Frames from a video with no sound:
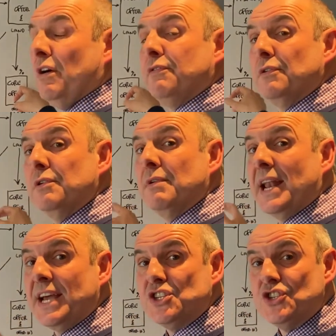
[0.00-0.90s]
offer and
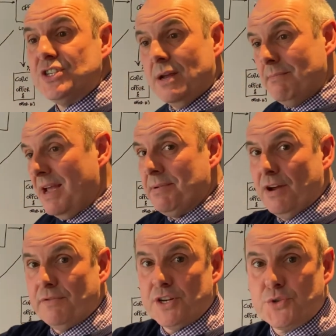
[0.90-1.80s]
relationship maybe
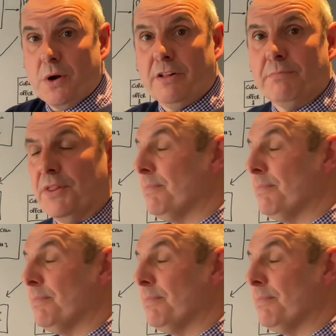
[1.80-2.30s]
over a 12-month